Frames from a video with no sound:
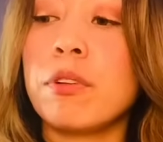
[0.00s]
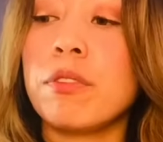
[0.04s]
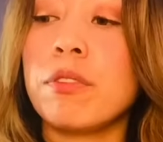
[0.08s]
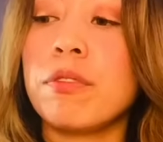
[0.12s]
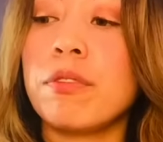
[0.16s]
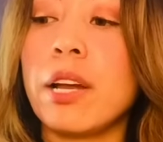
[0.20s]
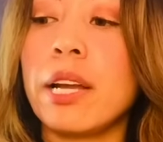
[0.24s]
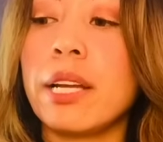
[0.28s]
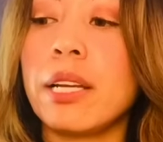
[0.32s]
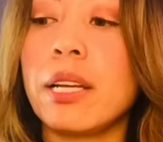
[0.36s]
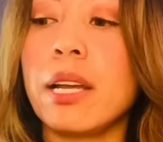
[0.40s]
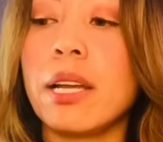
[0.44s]

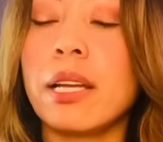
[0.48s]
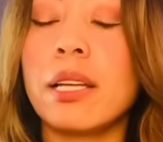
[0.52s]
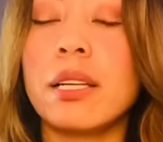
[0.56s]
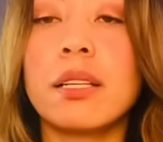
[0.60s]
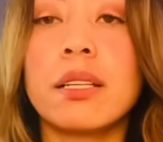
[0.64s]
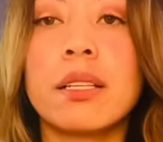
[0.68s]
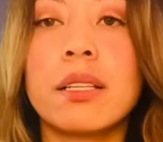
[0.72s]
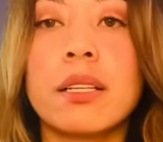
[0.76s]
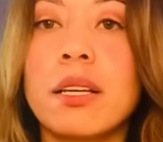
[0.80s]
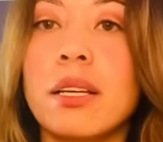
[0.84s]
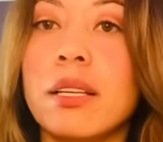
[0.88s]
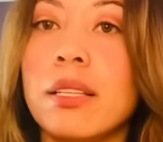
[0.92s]

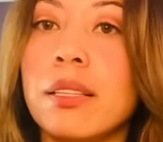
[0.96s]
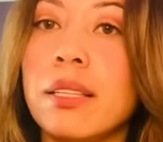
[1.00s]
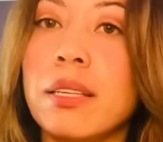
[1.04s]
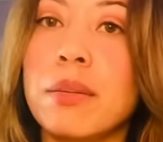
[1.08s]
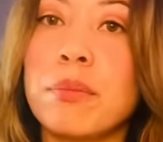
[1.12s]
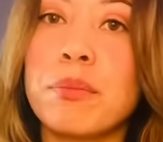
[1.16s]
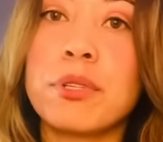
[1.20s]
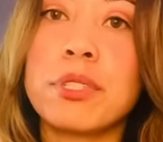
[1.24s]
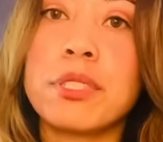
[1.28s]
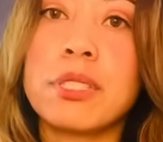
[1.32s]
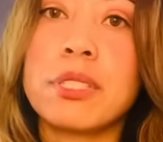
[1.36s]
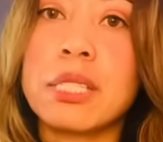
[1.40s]
finite,
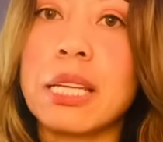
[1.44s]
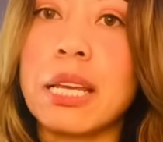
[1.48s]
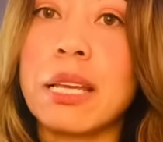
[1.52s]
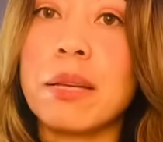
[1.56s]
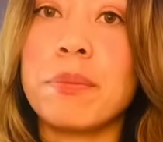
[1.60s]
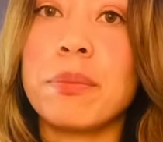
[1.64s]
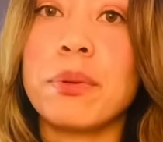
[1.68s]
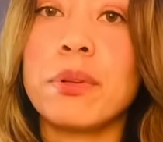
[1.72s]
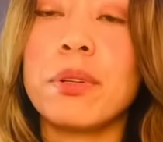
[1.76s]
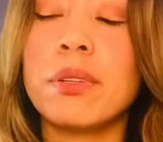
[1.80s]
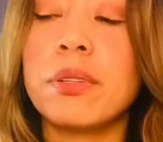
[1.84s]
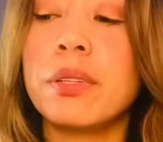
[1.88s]
Libra
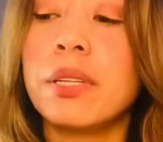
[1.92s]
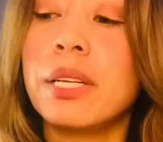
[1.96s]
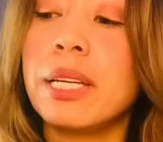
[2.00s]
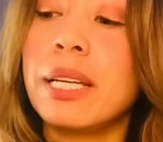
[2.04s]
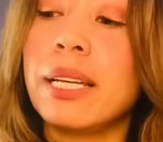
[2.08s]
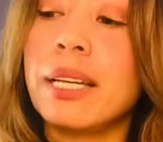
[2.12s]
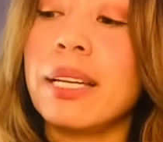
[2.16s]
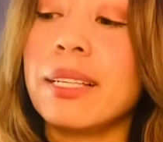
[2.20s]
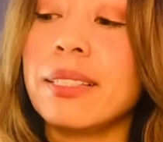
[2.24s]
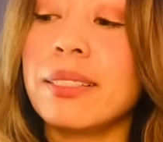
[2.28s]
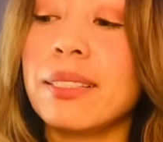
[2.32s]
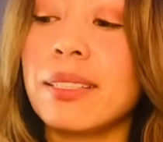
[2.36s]
stable.
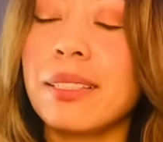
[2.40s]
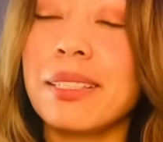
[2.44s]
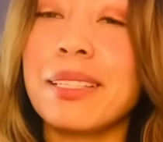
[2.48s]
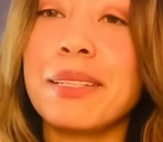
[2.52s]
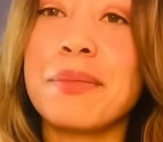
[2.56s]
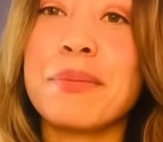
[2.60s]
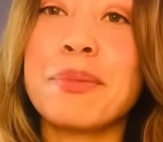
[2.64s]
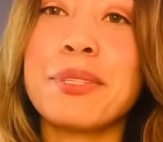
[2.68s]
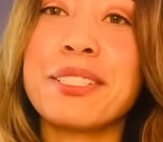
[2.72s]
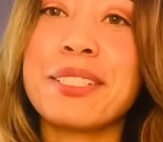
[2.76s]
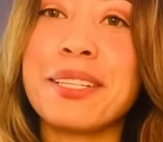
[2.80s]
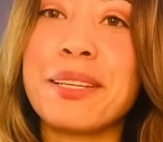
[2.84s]
It's a
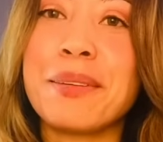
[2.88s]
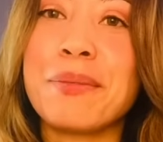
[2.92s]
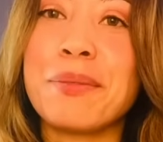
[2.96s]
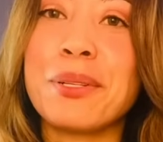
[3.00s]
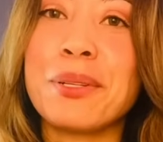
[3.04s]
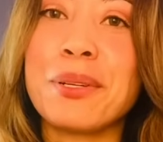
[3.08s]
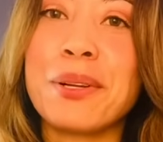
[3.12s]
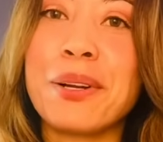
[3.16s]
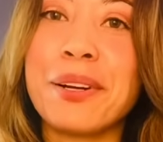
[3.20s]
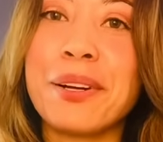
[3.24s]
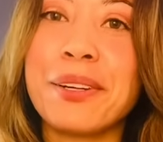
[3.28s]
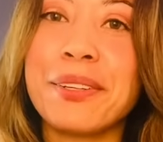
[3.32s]
Libra
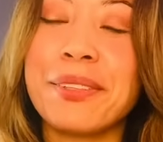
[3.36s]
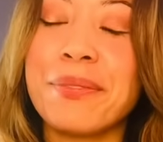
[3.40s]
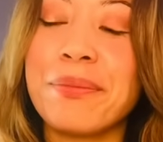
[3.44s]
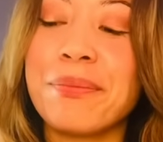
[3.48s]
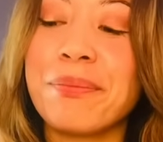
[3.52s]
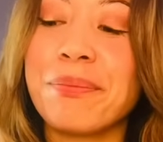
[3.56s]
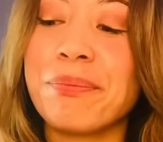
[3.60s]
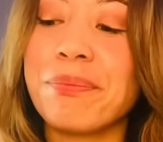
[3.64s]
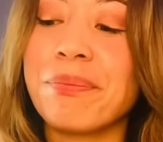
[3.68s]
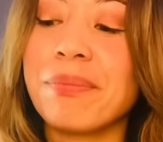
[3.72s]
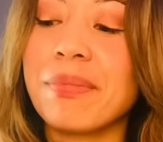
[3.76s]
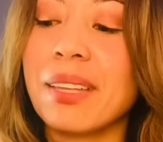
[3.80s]
stable card.
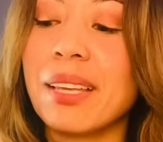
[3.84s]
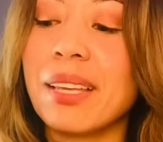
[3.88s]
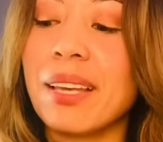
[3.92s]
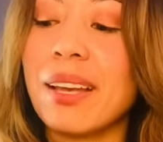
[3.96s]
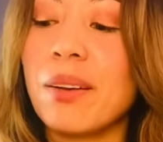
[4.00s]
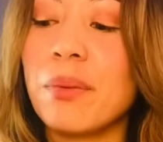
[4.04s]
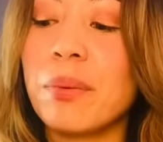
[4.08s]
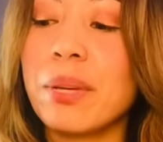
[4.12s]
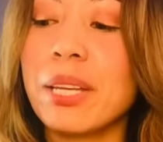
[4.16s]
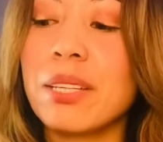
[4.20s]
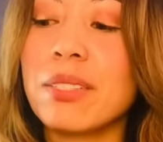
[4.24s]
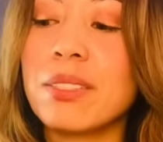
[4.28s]

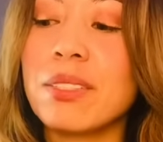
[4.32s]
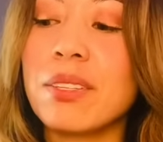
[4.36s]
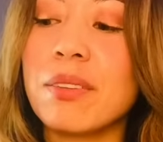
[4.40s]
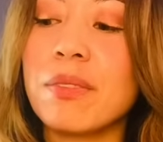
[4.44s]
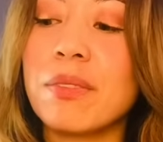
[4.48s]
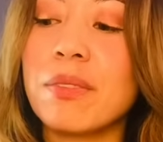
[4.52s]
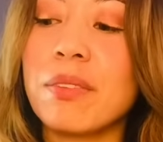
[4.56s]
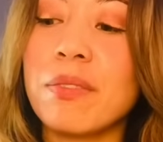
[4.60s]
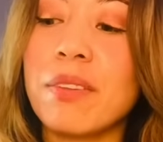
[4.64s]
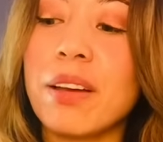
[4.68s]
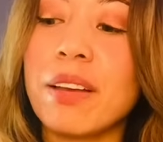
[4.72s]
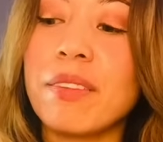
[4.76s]
We also
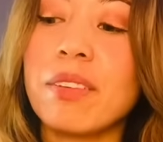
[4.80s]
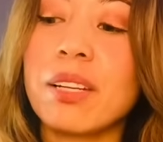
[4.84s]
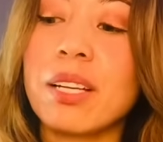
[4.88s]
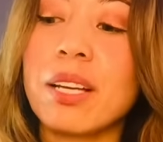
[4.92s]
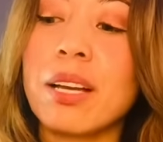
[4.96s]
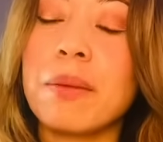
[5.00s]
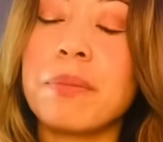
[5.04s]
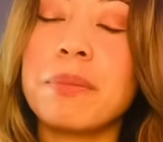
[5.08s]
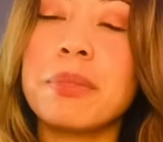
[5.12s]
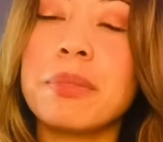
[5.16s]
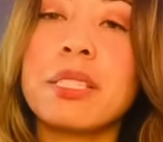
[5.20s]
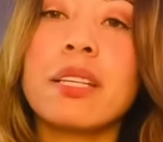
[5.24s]
have a Five of
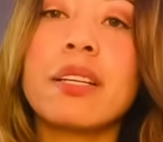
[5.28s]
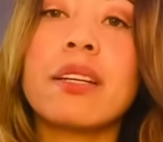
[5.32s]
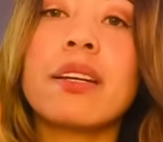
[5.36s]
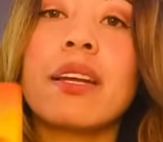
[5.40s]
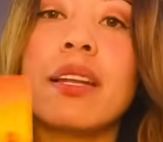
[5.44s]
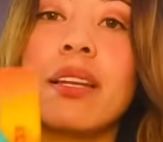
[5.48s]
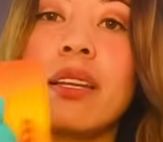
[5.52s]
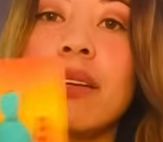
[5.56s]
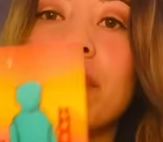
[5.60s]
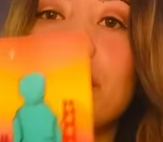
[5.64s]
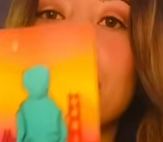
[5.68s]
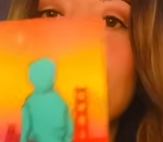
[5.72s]
Cups here,
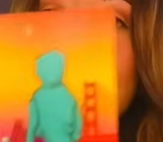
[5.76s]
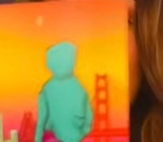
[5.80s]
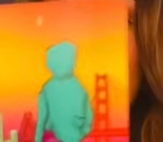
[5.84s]
and it was